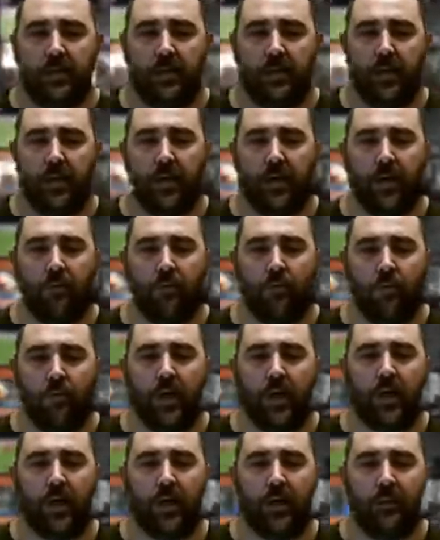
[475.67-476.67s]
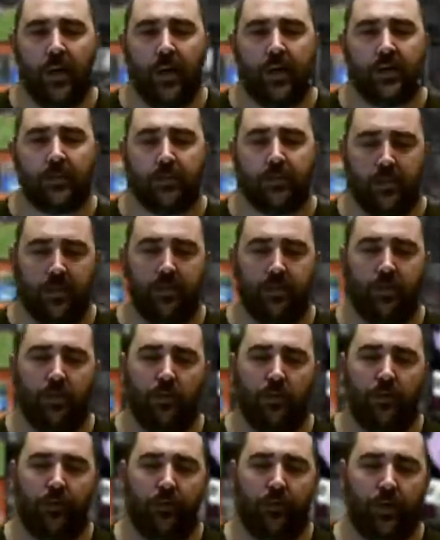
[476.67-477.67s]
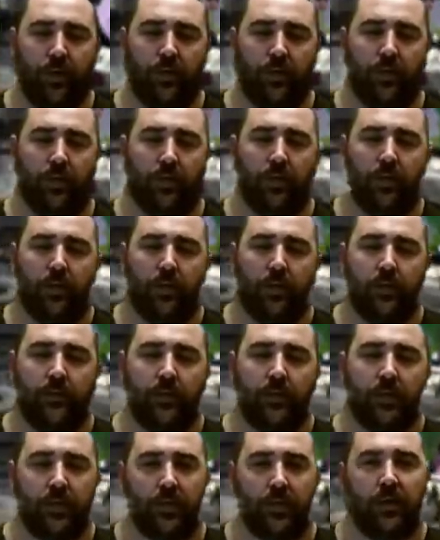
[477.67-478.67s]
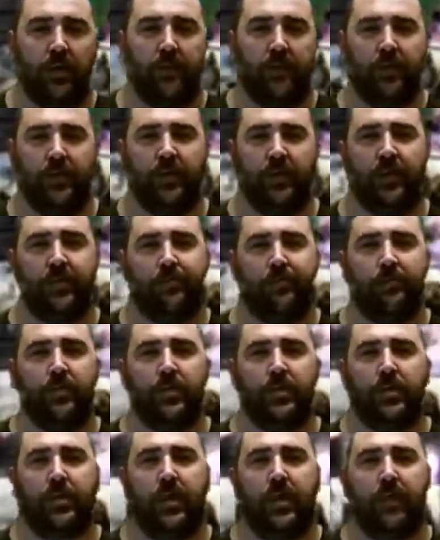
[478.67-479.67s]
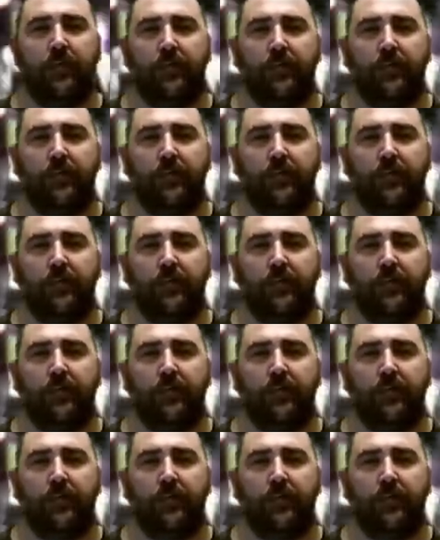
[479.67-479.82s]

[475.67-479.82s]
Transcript: that really makes people feel significant and appreciated for